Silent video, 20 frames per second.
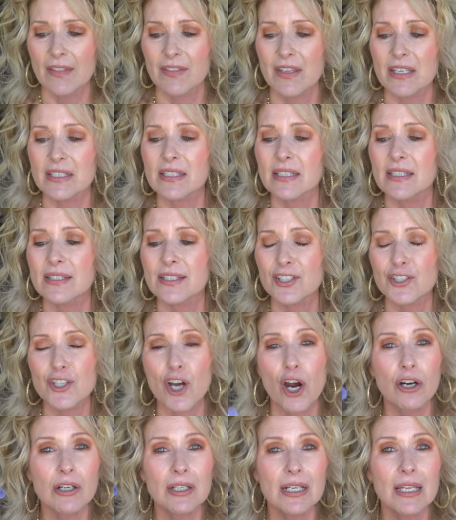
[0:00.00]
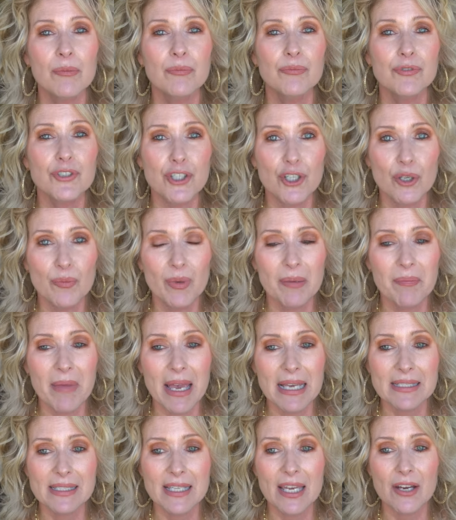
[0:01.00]
This is the Tartelette tubing
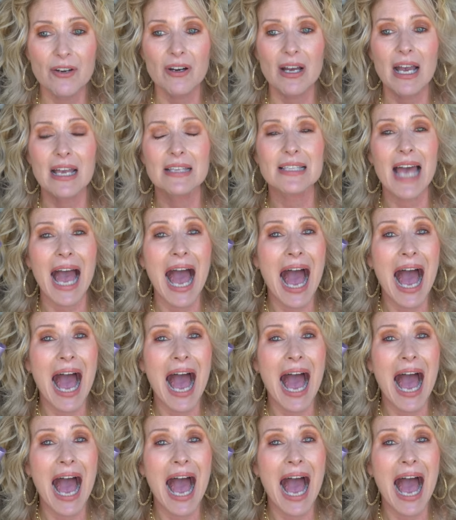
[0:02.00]
mascara.